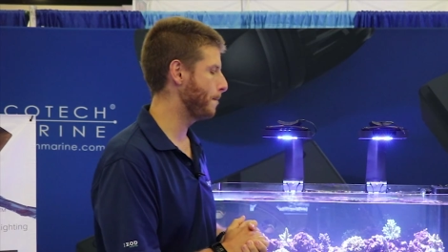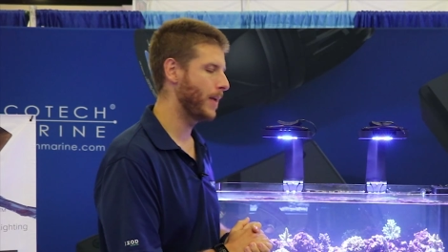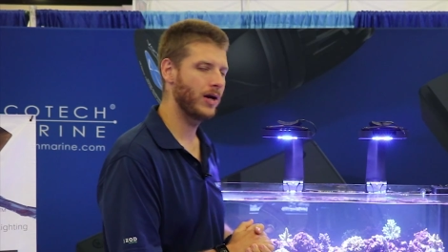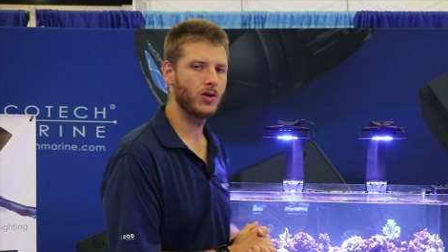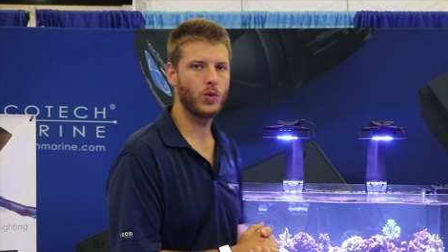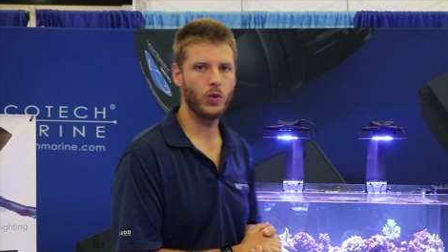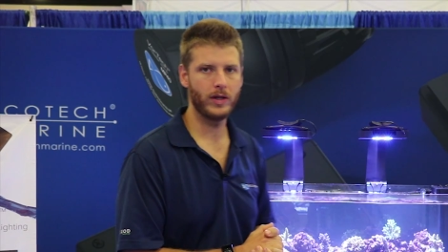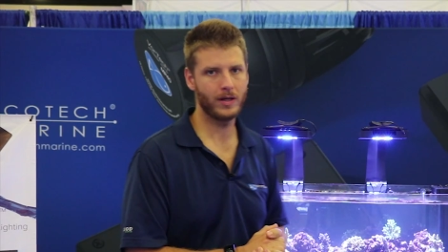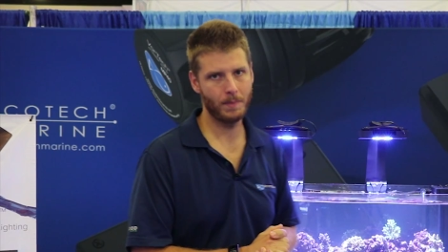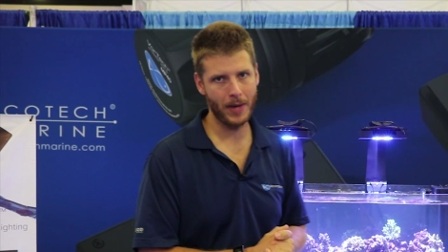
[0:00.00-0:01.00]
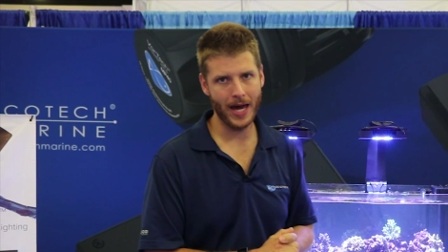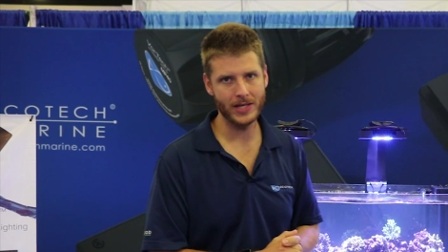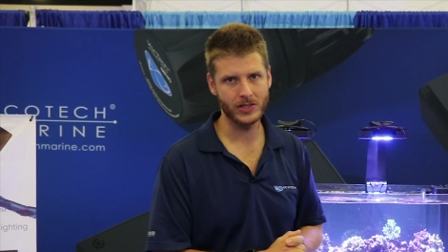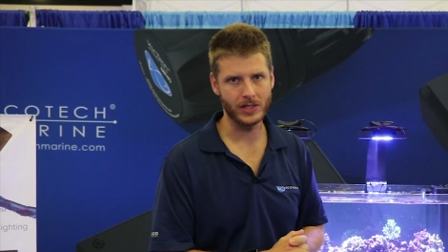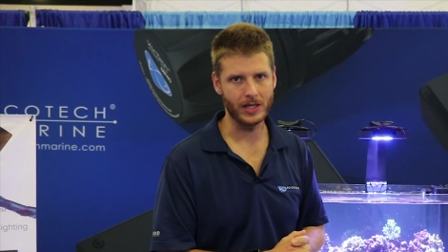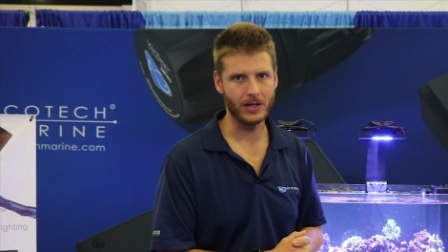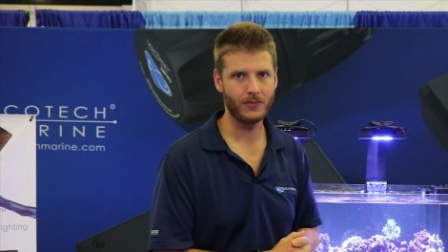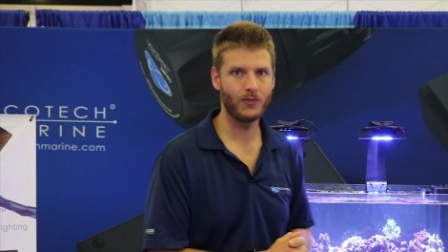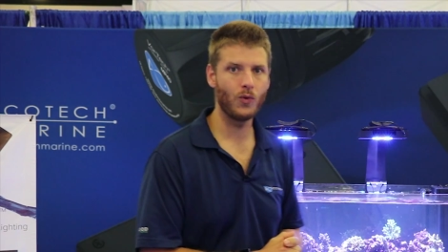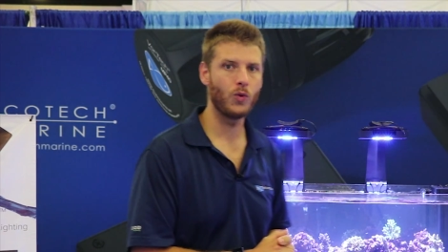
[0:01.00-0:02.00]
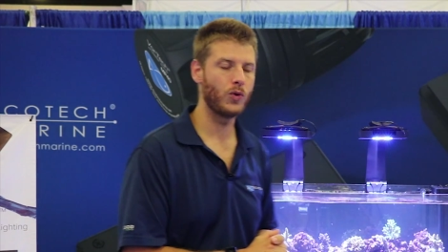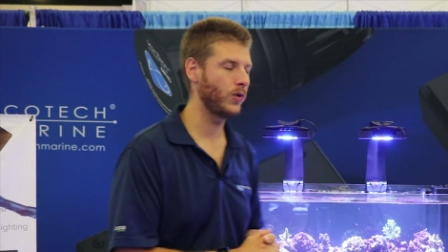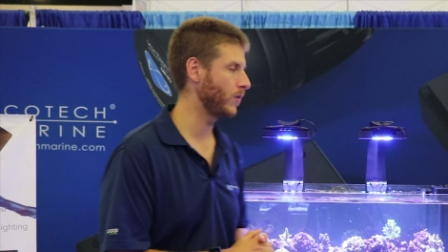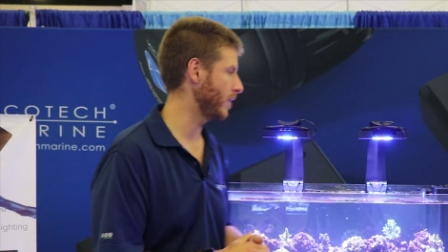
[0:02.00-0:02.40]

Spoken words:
better cooling capacity for